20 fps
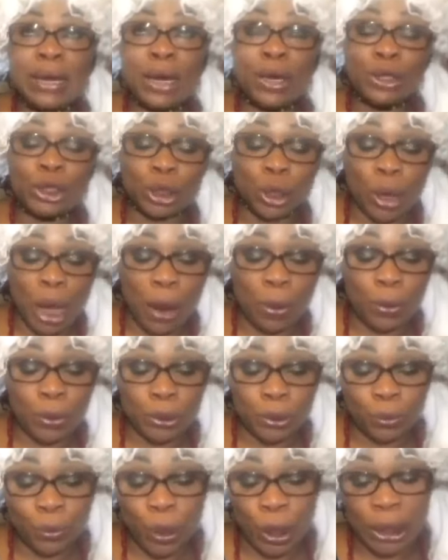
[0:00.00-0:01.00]
Also, I
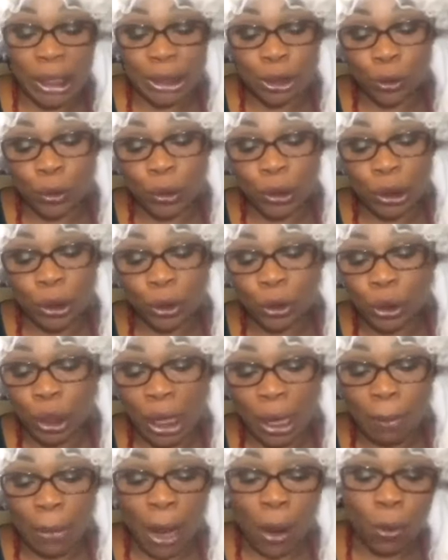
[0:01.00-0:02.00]
would wanted to, you know,
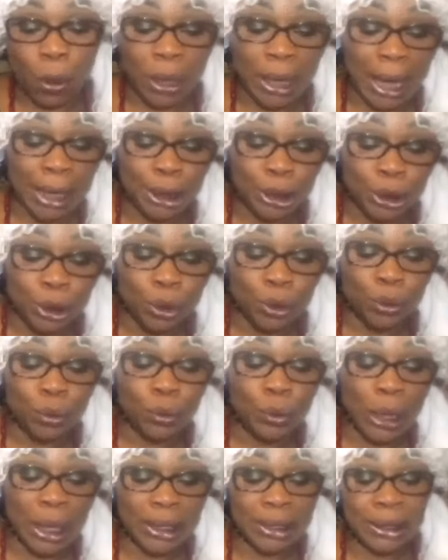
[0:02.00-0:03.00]
talk about what I
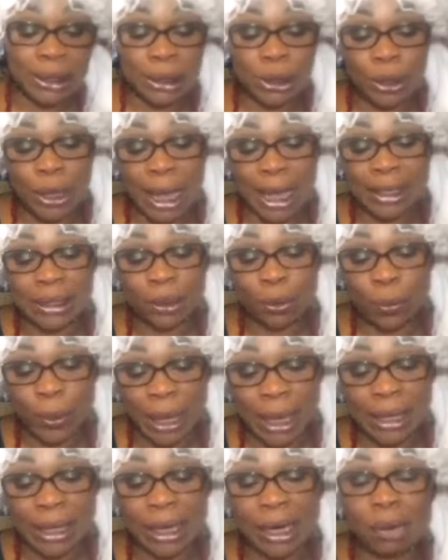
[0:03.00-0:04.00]
do. As you guys are
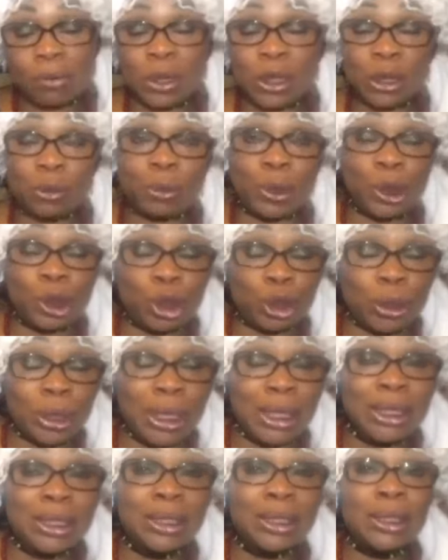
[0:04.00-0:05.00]
aware that I'm a
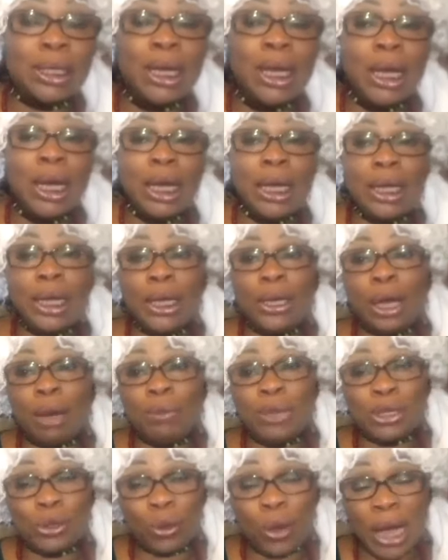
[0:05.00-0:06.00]
spiritualist, you know,
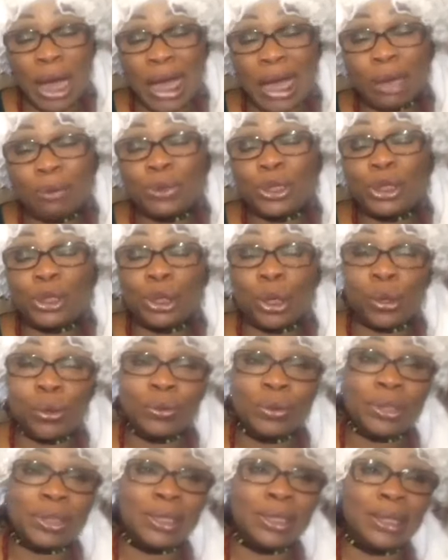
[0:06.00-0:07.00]
I'm into herbs,
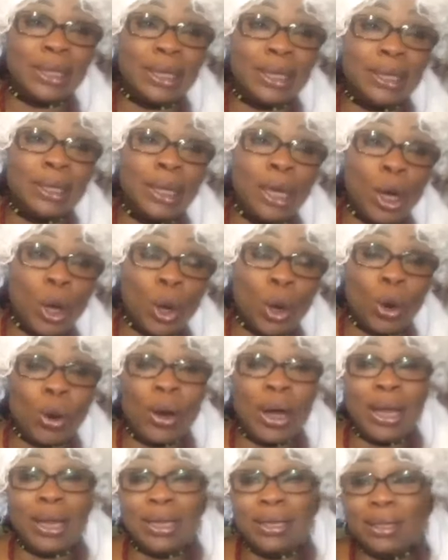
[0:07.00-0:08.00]
stones, and
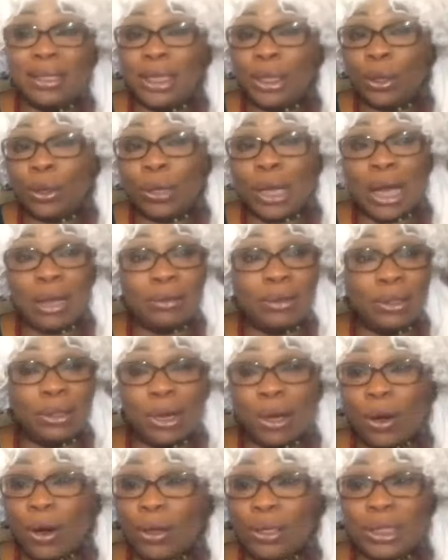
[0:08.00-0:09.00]
oil, you know,
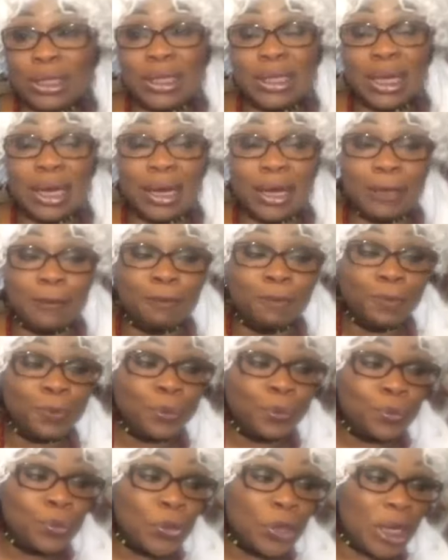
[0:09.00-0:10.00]
all the
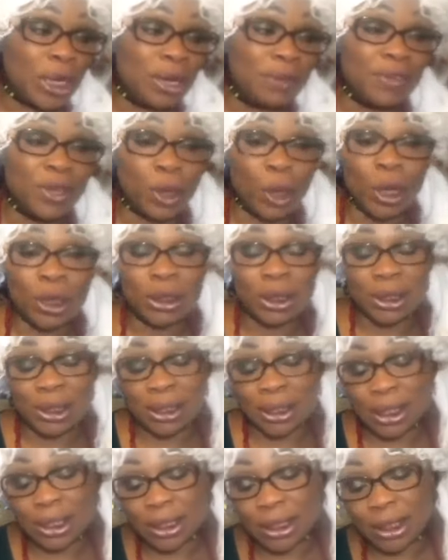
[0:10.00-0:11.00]
living
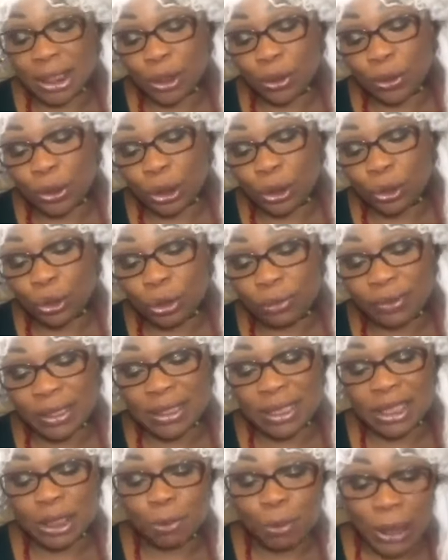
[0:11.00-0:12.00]
consciousness, you know, the
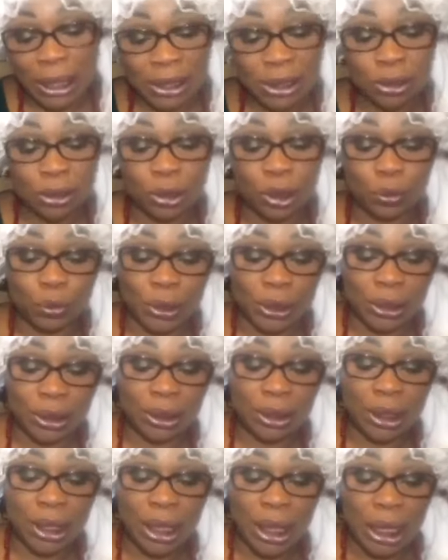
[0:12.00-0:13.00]
universe has blessed us
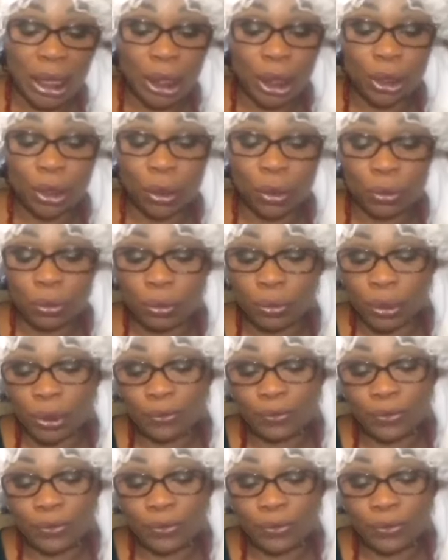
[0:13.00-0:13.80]
with. You know,